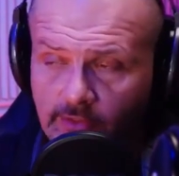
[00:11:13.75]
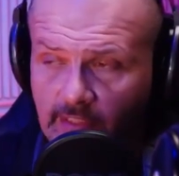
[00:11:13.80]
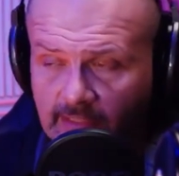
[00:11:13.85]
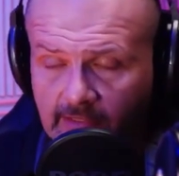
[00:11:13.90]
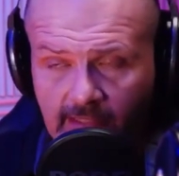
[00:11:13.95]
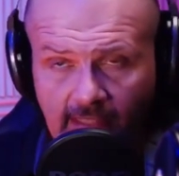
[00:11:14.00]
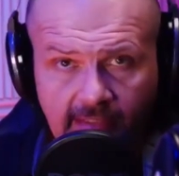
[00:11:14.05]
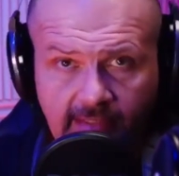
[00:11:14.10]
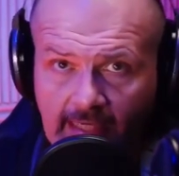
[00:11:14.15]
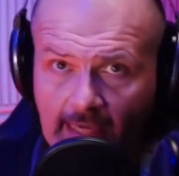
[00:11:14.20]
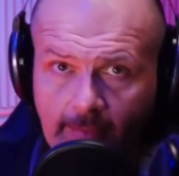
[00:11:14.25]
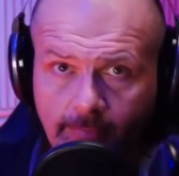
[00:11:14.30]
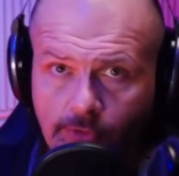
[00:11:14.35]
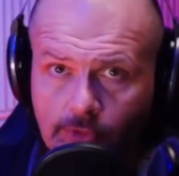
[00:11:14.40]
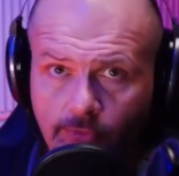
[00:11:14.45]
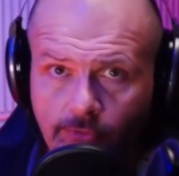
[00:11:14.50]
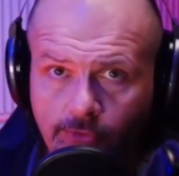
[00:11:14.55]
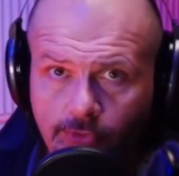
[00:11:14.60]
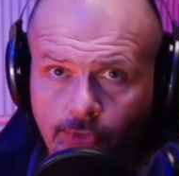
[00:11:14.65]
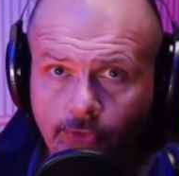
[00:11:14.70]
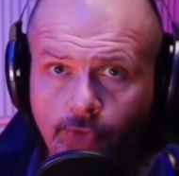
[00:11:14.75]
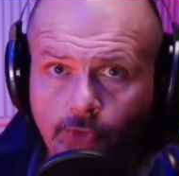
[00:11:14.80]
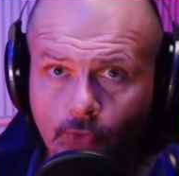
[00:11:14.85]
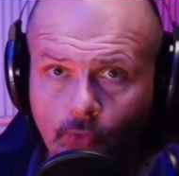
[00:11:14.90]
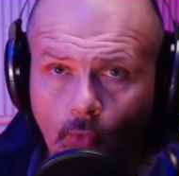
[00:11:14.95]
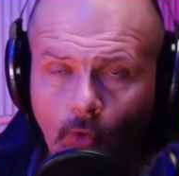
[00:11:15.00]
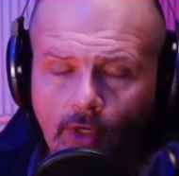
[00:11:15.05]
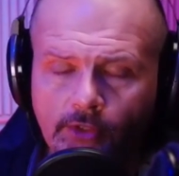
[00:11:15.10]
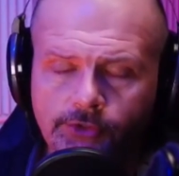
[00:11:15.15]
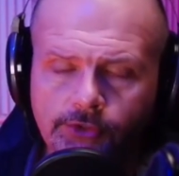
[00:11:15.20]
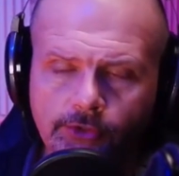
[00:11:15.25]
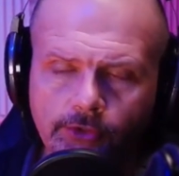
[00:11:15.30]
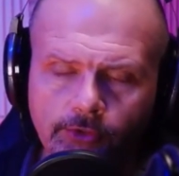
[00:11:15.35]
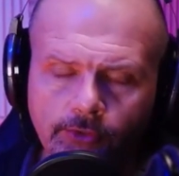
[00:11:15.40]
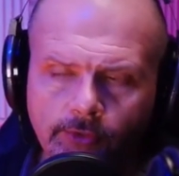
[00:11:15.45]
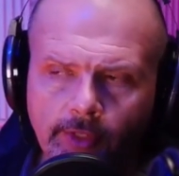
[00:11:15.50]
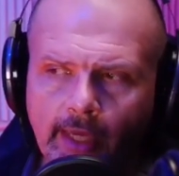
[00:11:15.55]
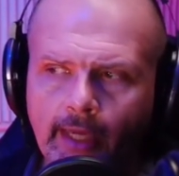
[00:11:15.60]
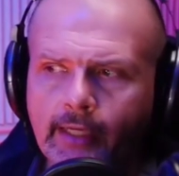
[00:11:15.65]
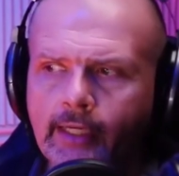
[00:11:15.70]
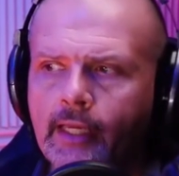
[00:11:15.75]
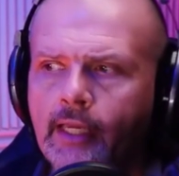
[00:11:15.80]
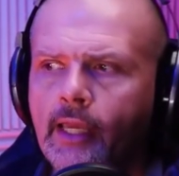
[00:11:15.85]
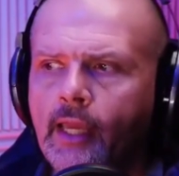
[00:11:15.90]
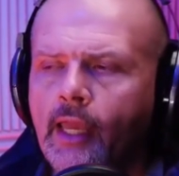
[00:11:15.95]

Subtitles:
That's absolutely true. You want to do that.